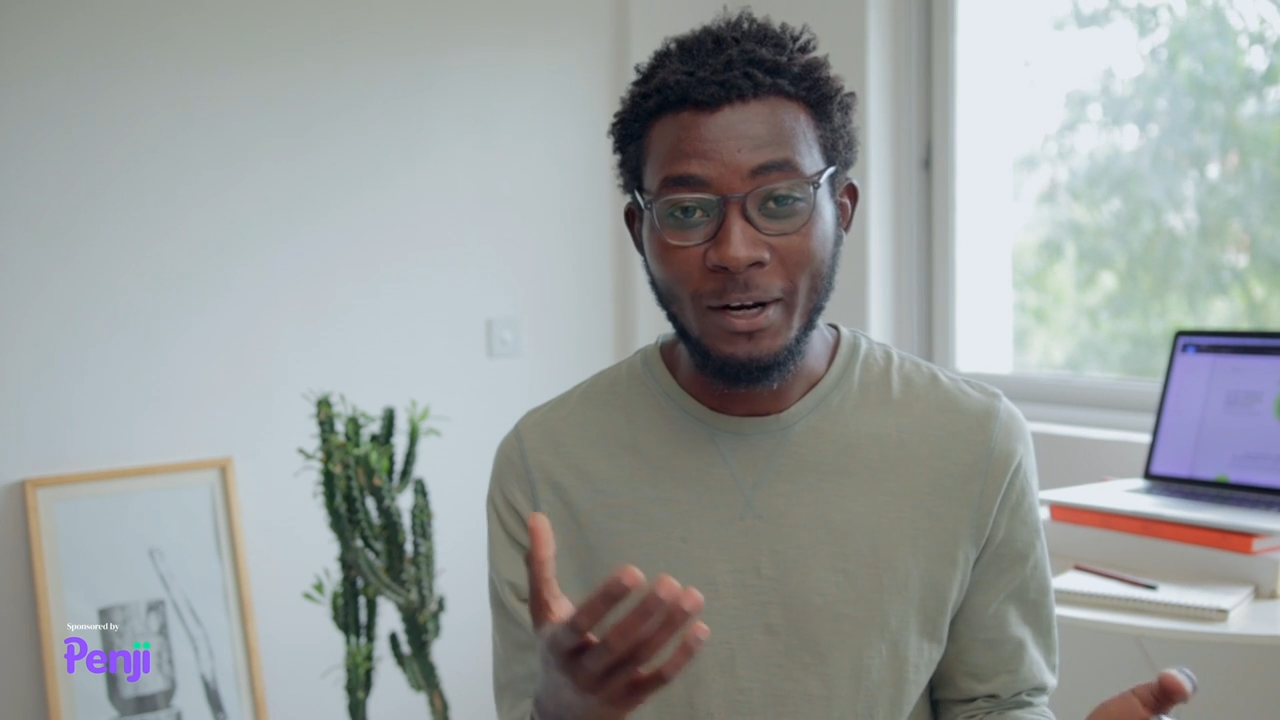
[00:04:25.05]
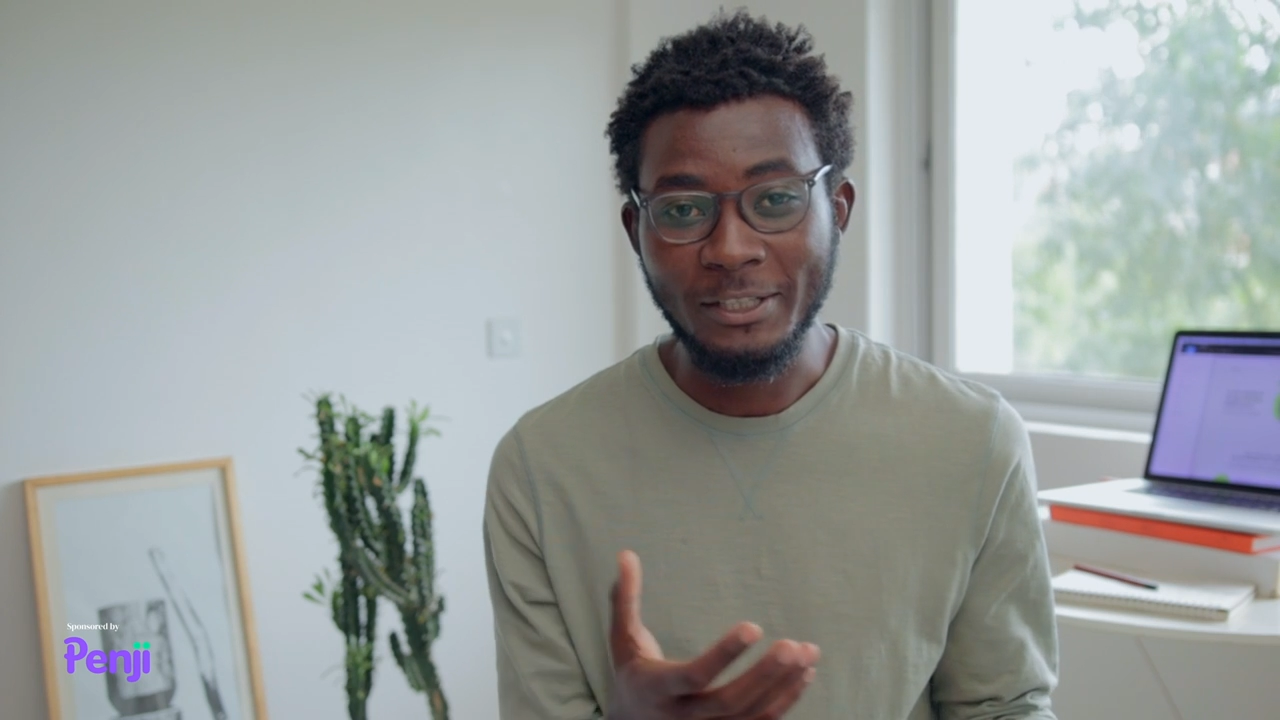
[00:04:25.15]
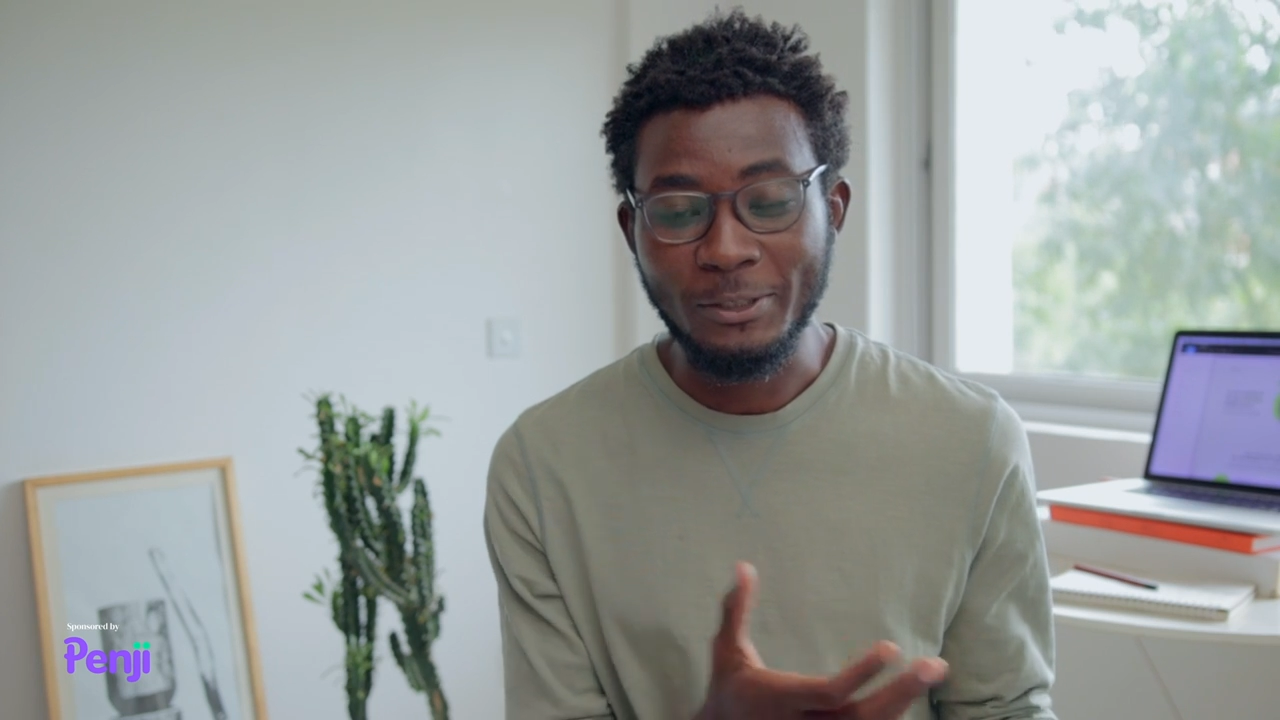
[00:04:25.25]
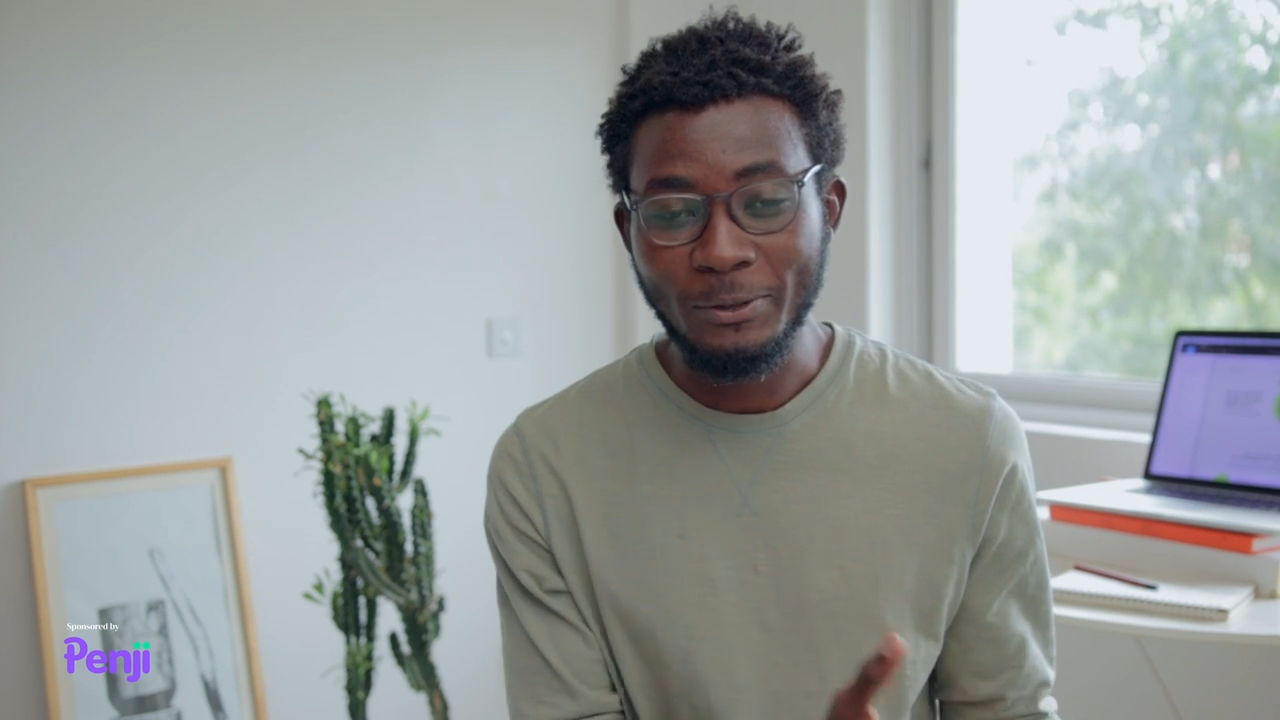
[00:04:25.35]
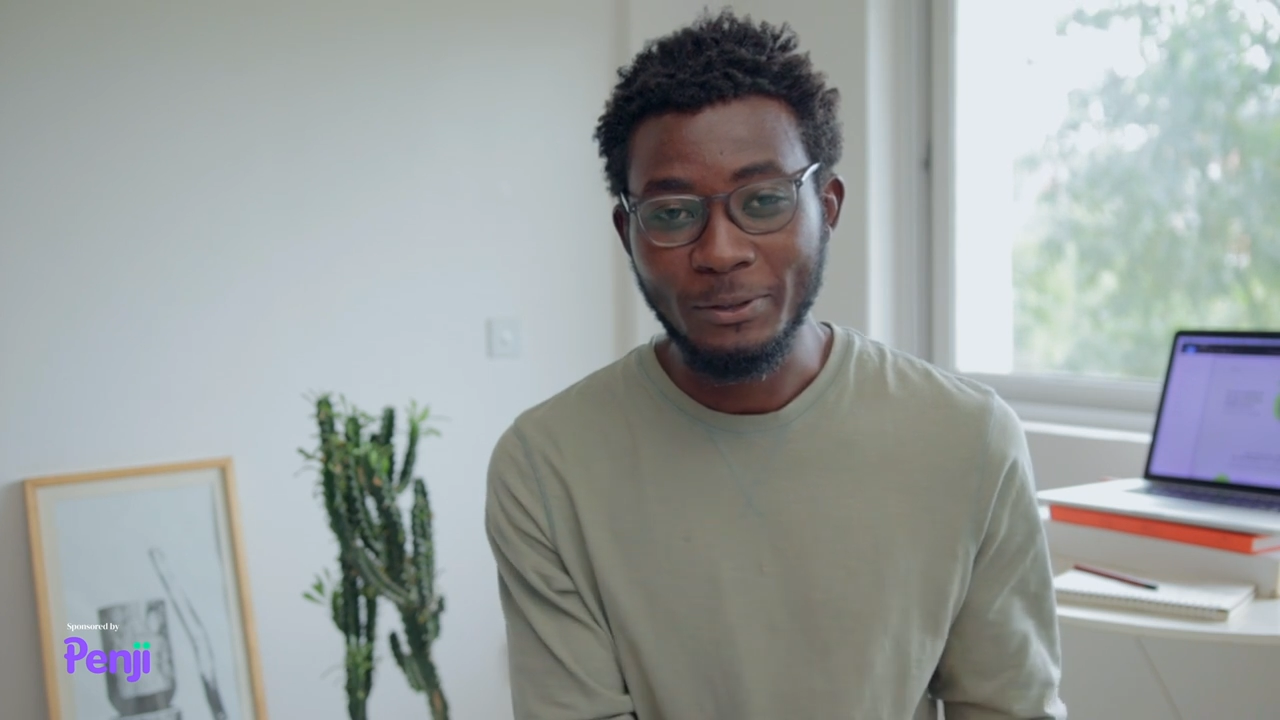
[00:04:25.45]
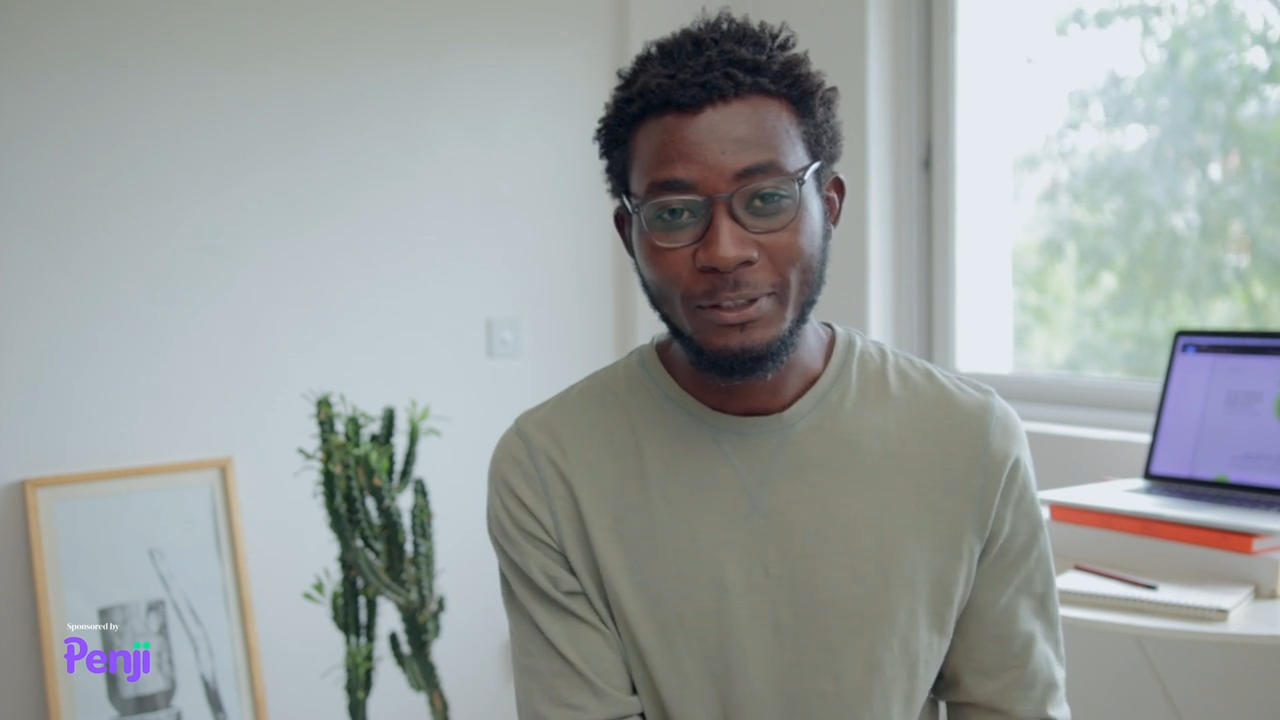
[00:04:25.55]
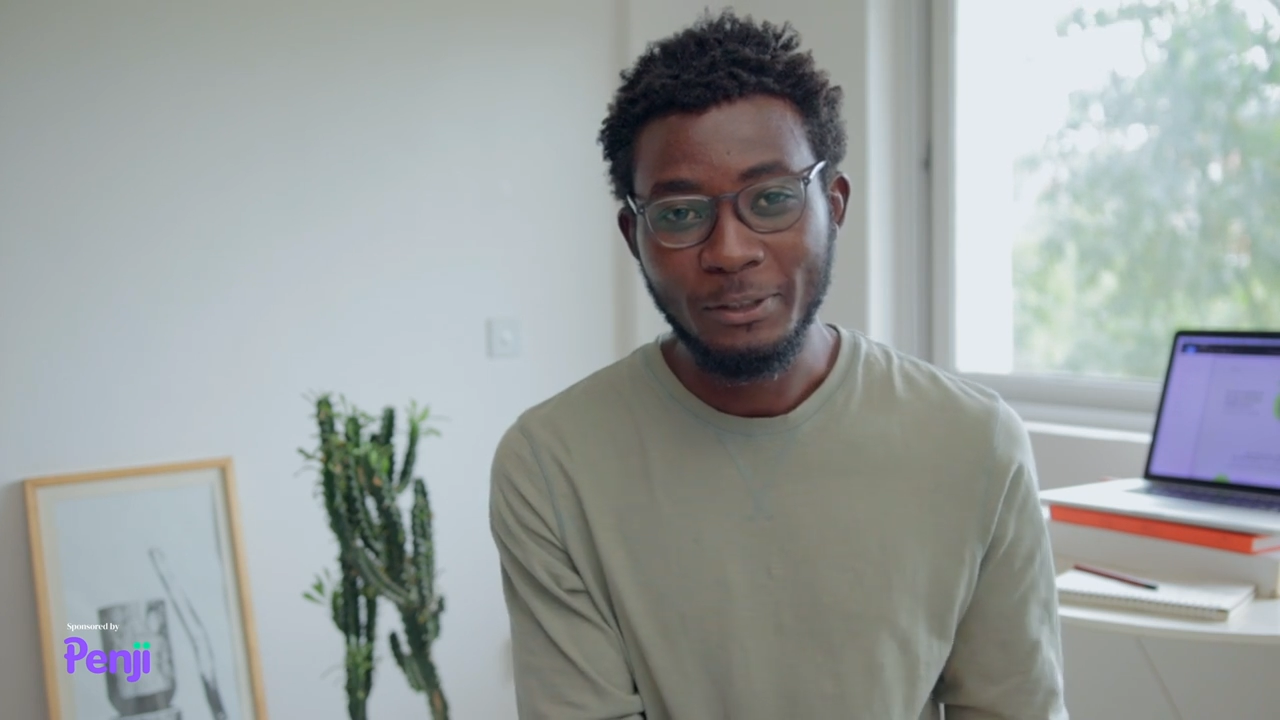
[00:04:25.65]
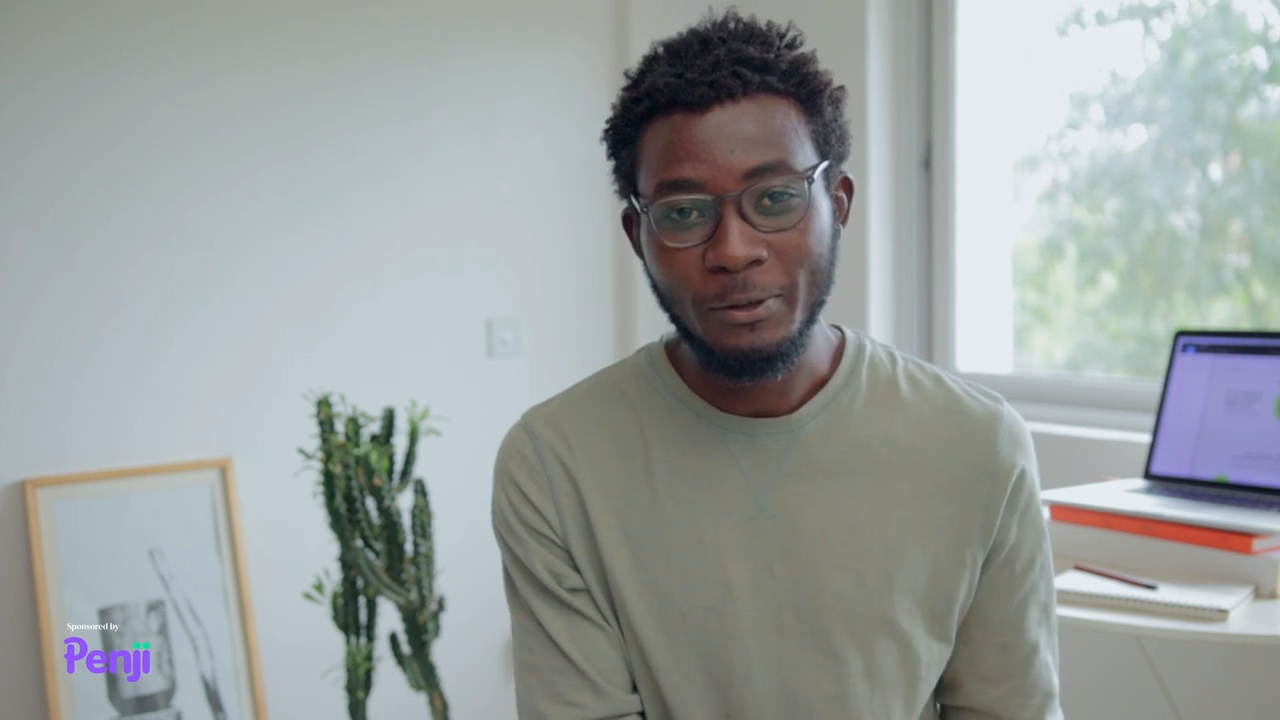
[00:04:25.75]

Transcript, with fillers: want to